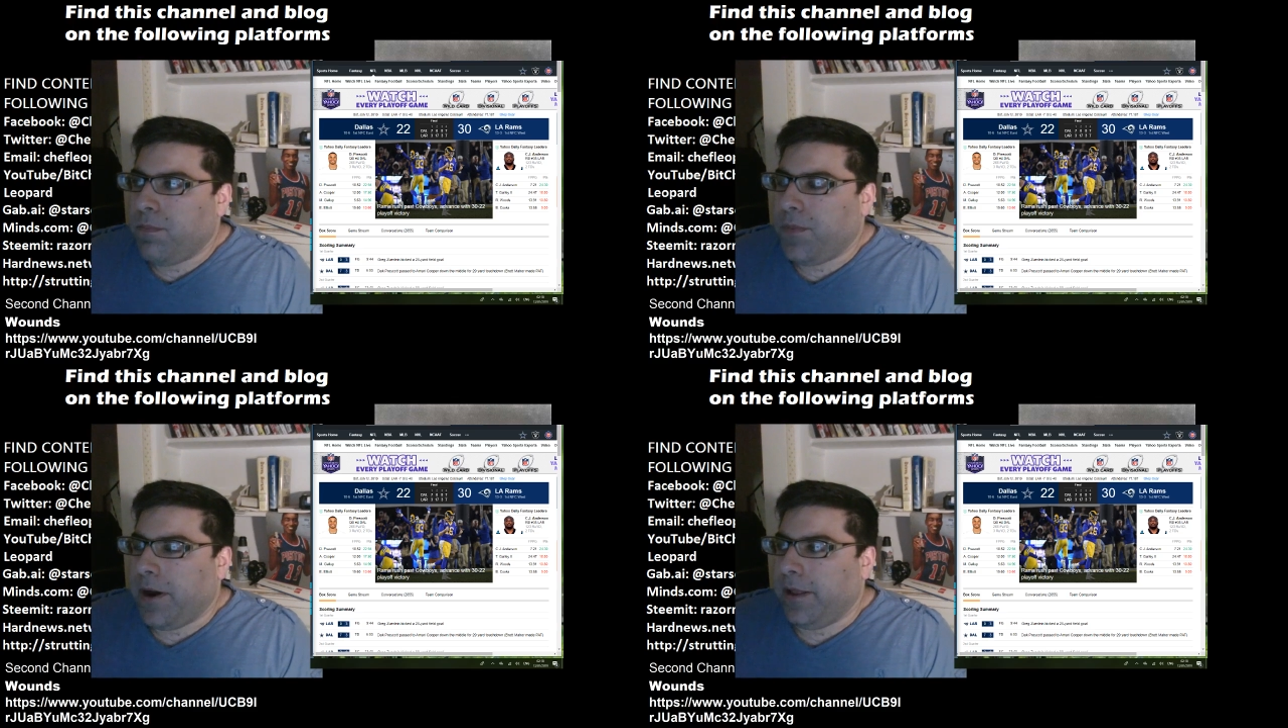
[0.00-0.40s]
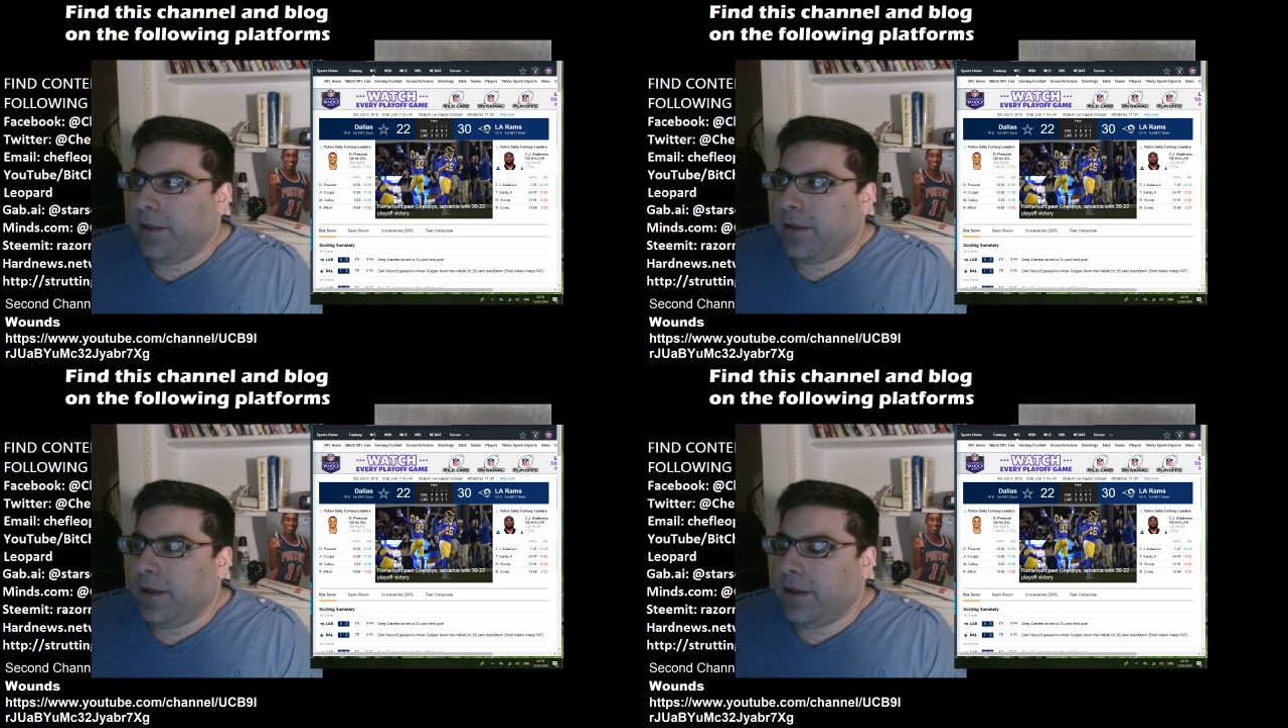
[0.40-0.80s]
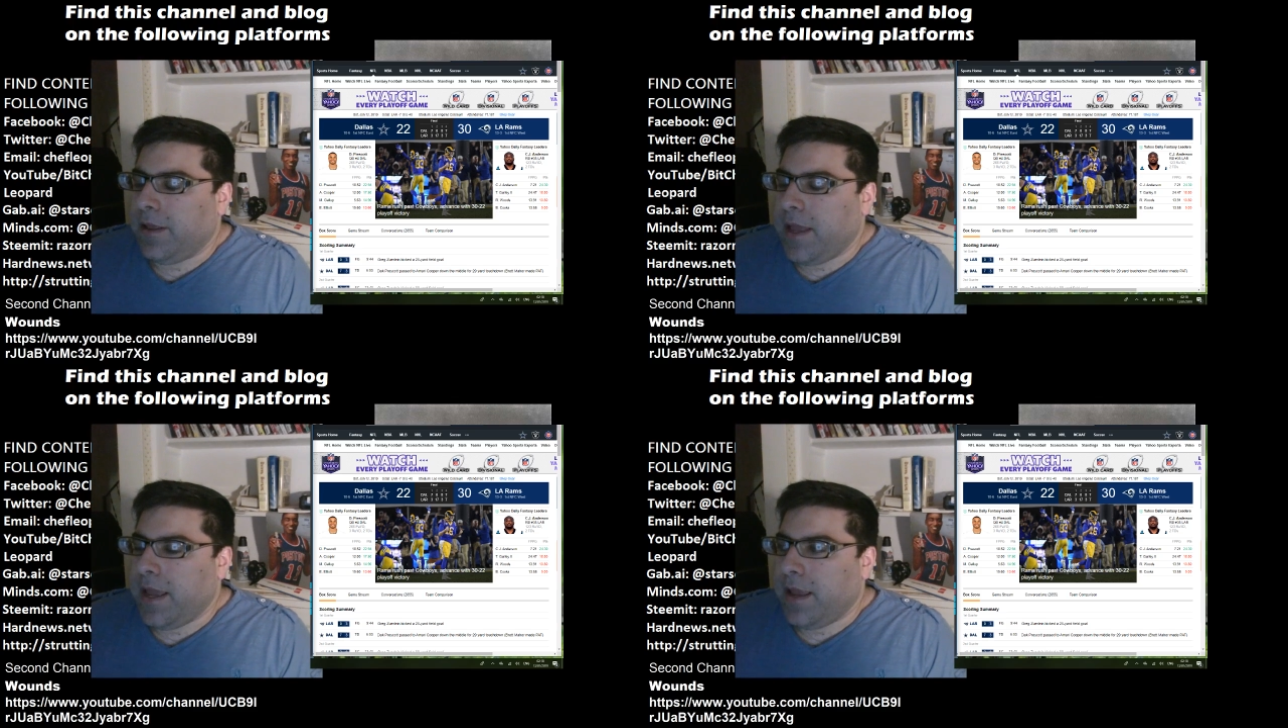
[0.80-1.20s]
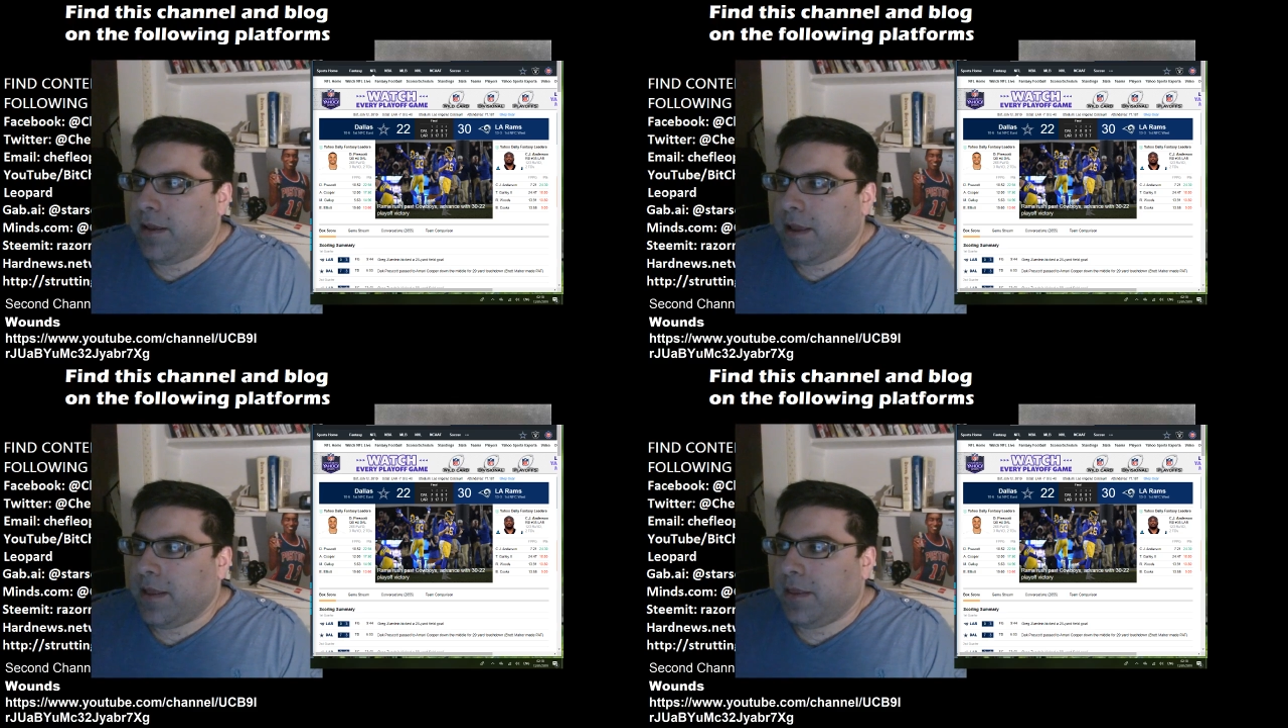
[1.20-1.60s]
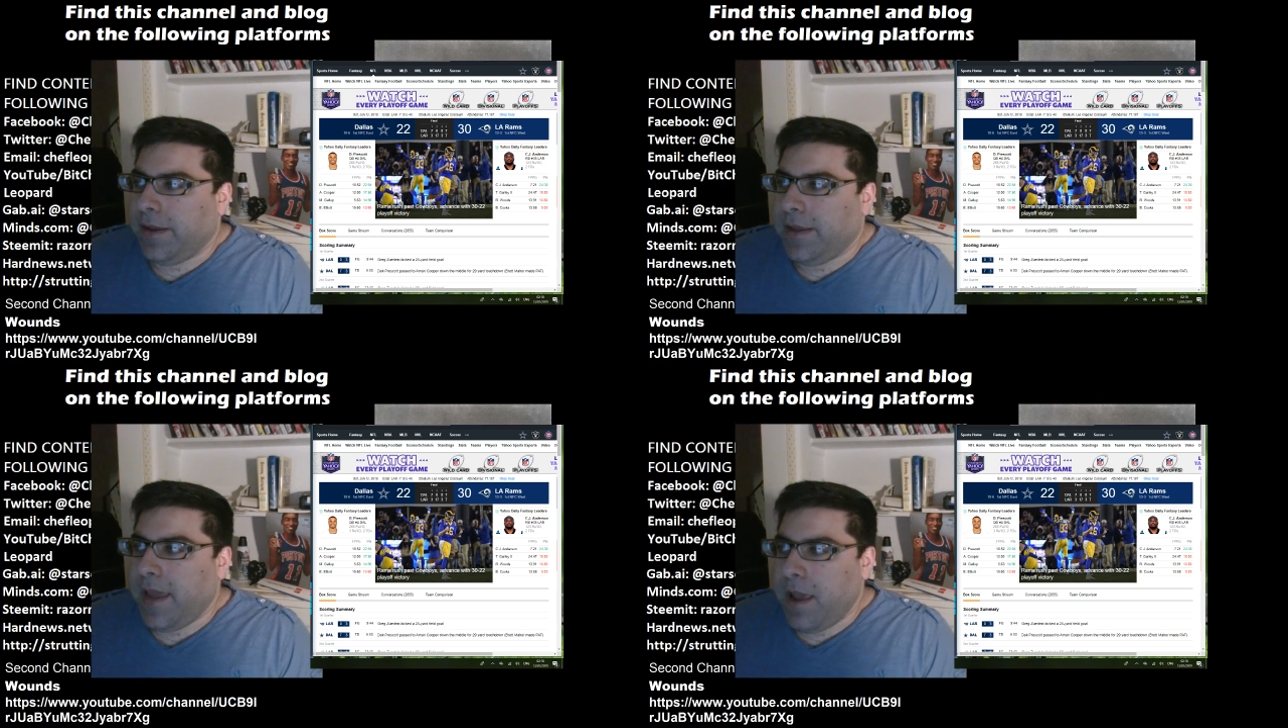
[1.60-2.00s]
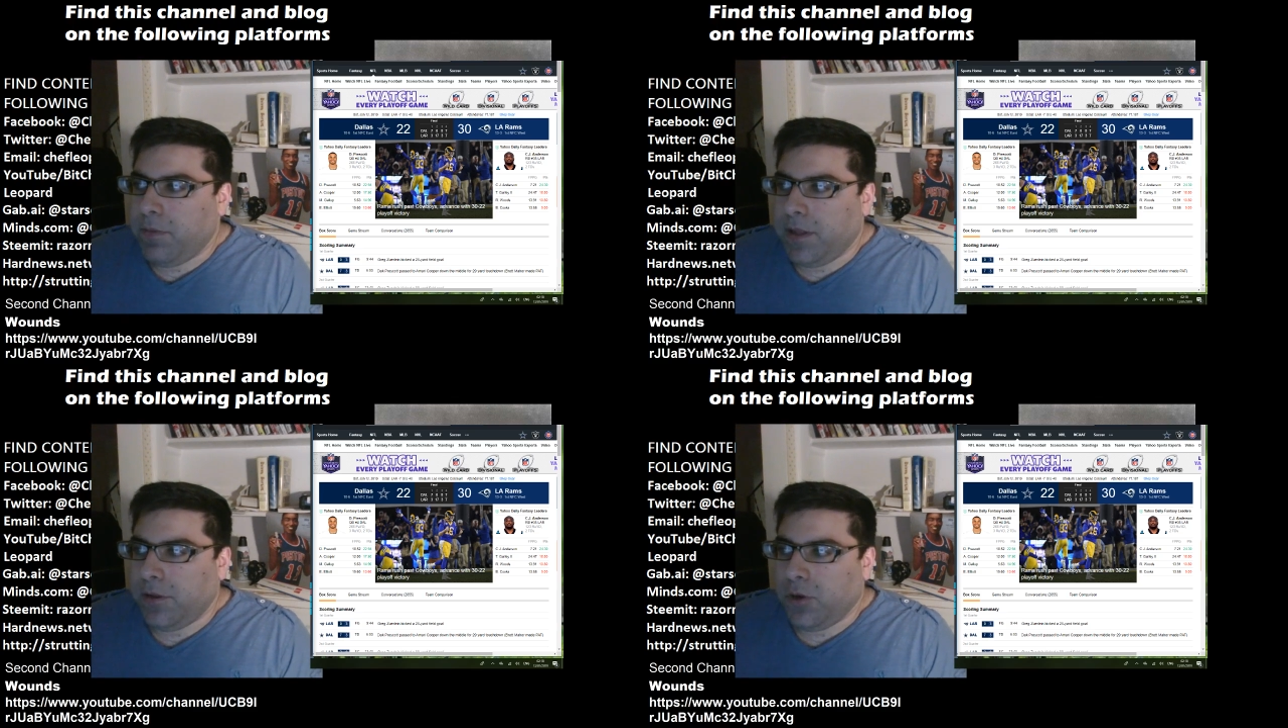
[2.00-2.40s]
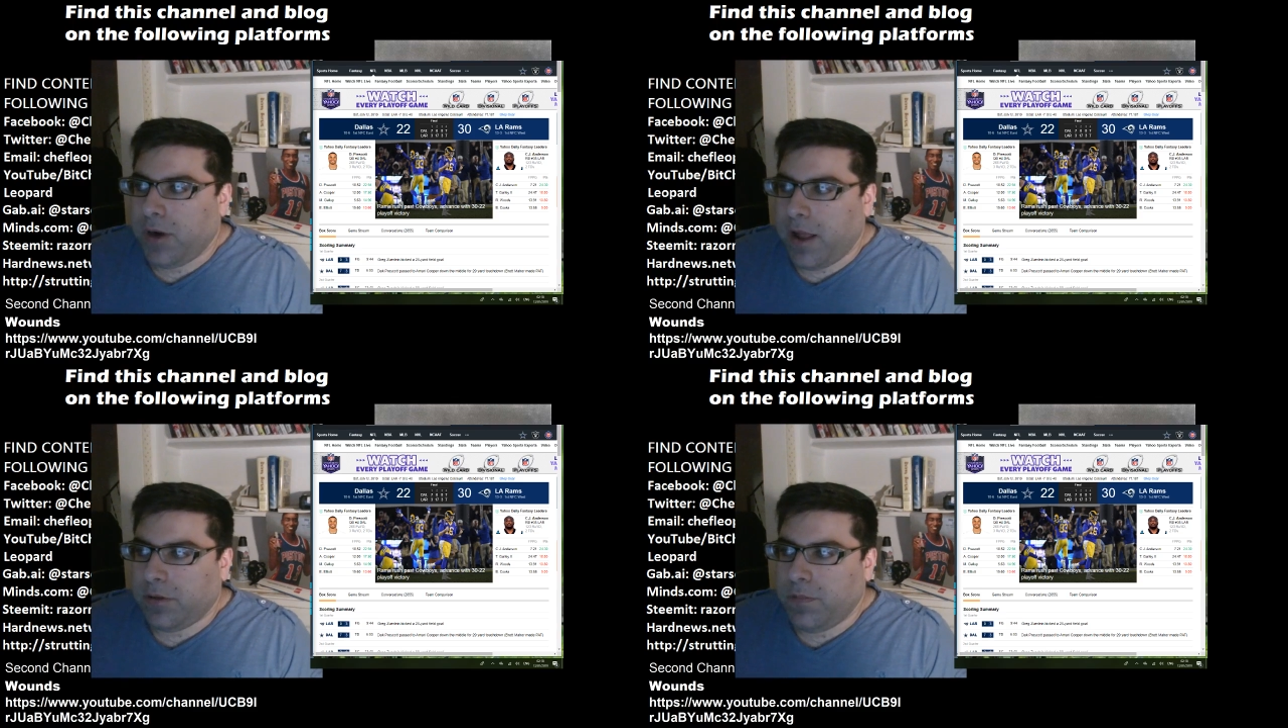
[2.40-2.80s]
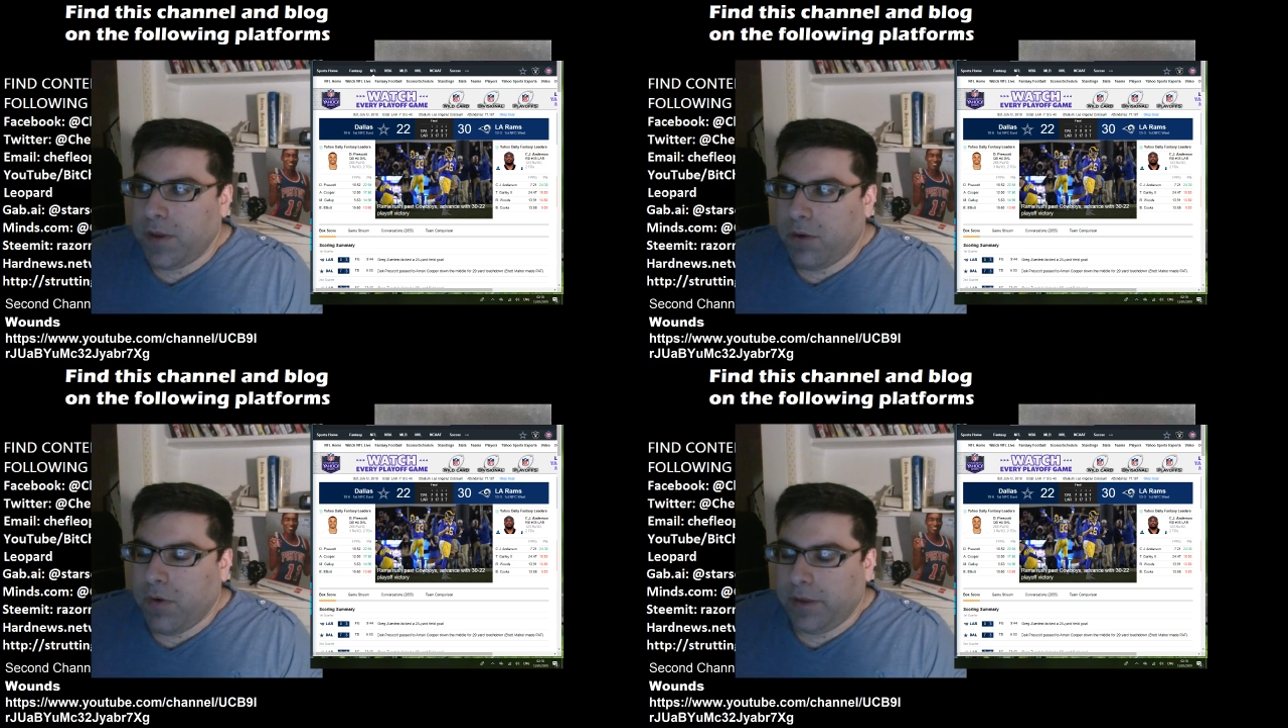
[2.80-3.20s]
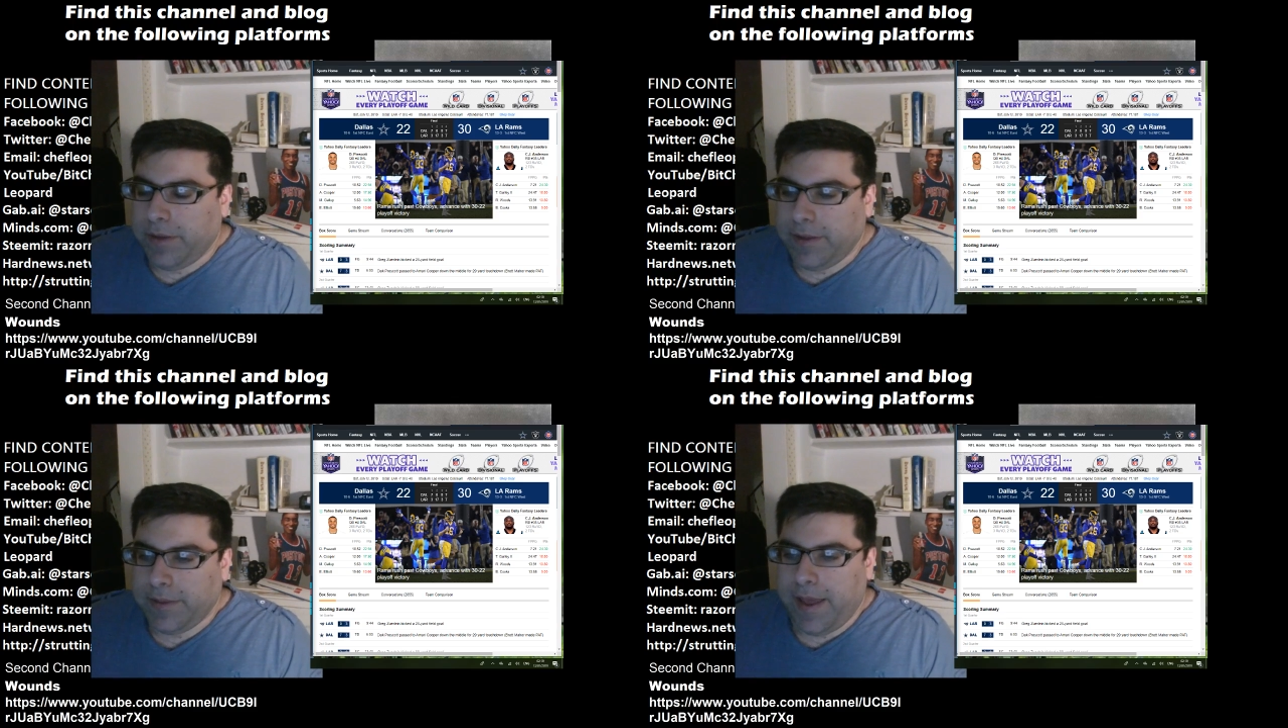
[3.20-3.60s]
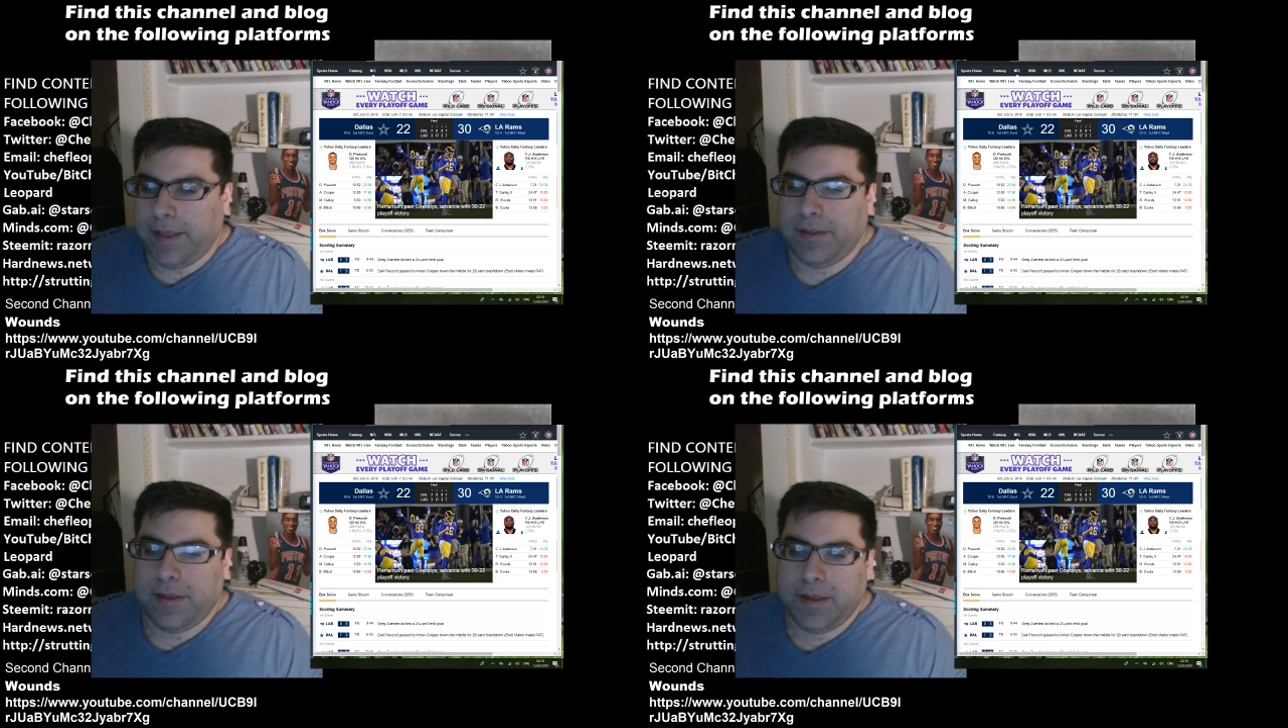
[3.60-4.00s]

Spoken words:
But the game didn't turn out to be quite like that.